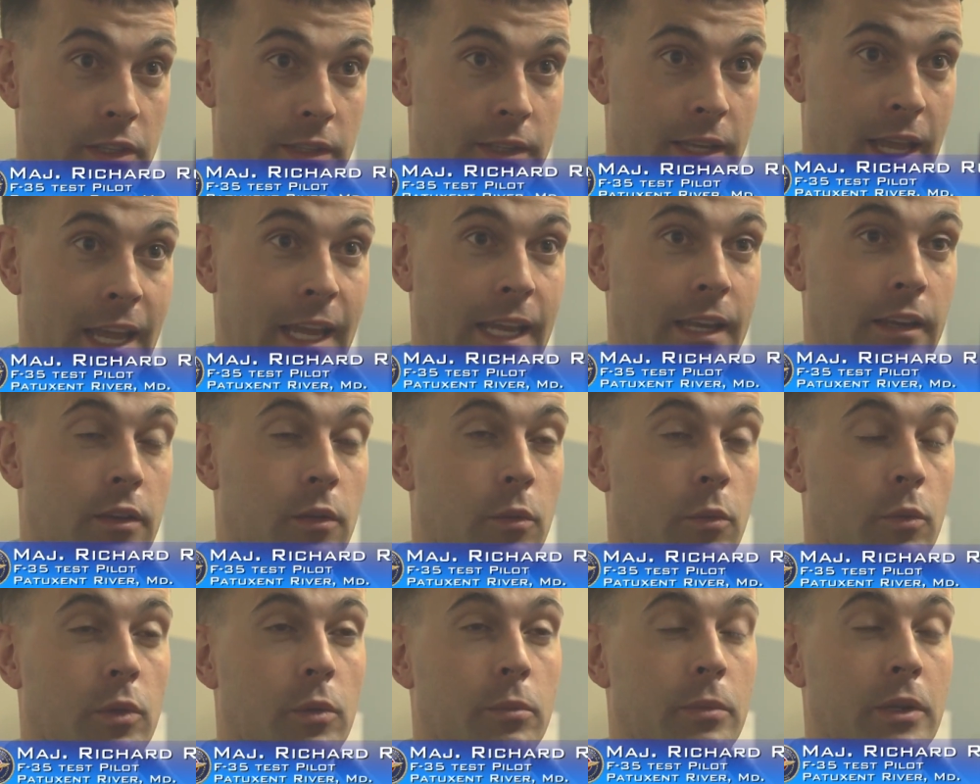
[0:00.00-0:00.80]
to
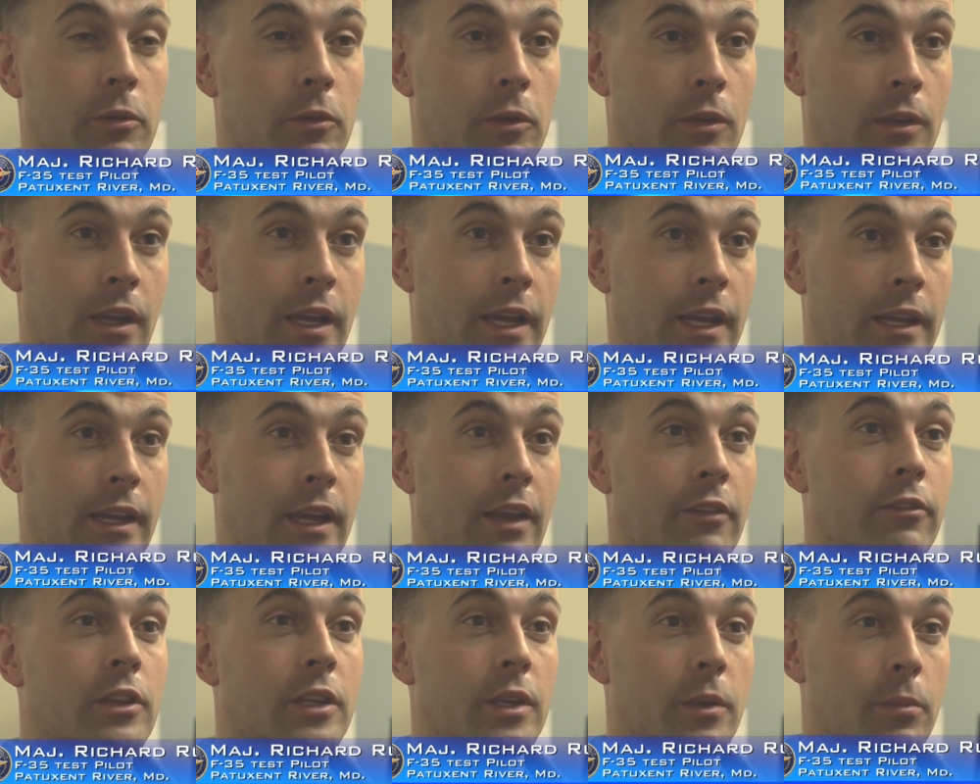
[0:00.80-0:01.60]
date will be
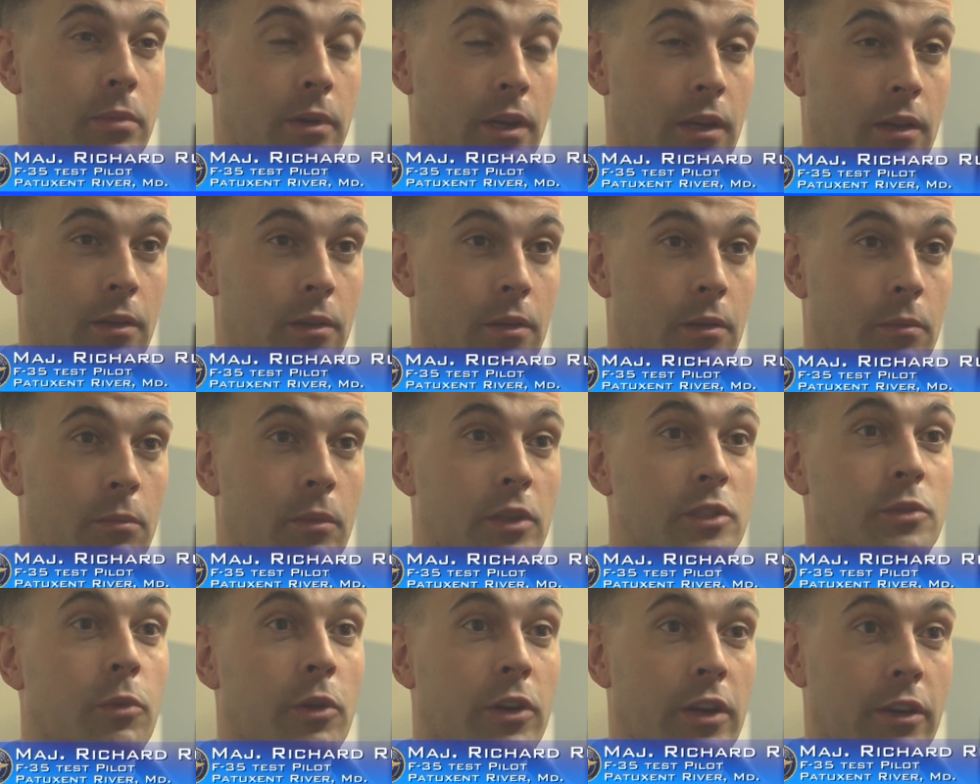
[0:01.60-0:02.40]
relying heavily upon,
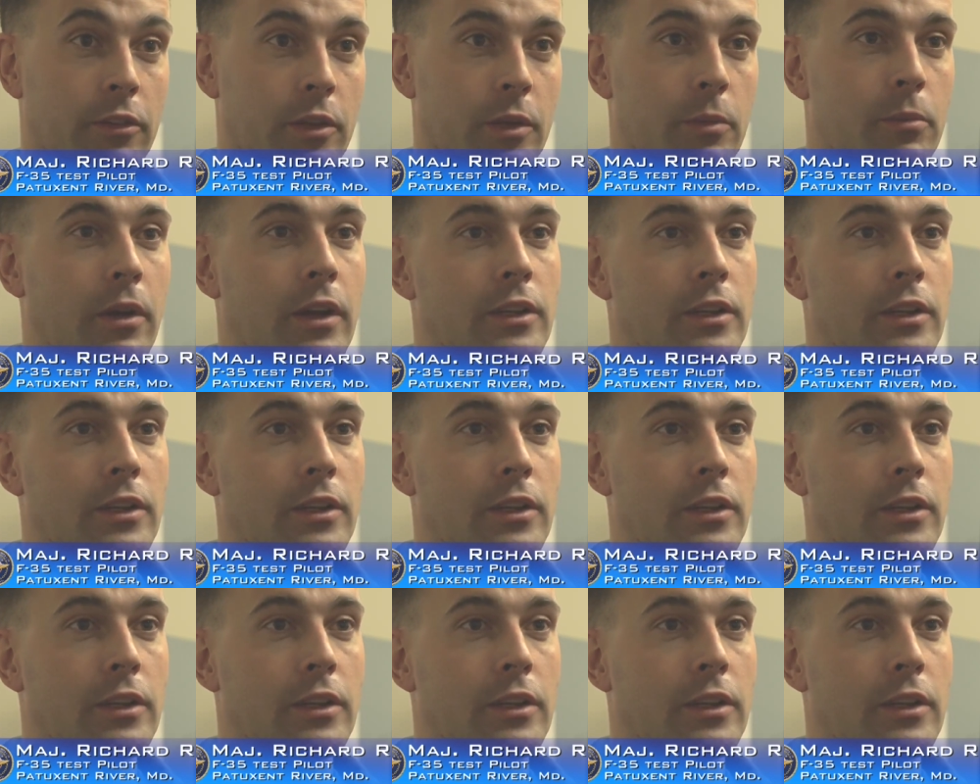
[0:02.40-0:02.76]
much more heavily